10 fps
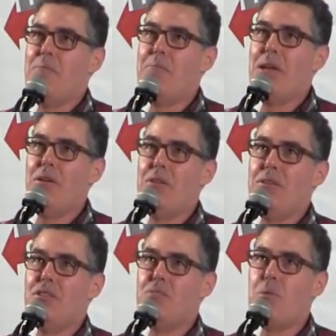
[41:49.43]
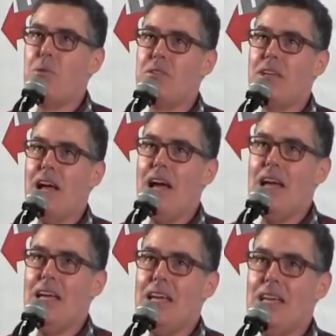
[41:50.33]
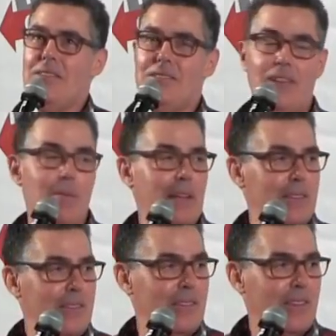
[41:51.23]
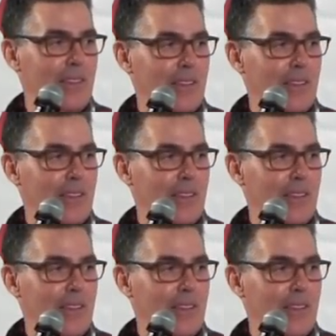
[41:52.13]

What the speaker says: Bill, the sports guy, Simmons.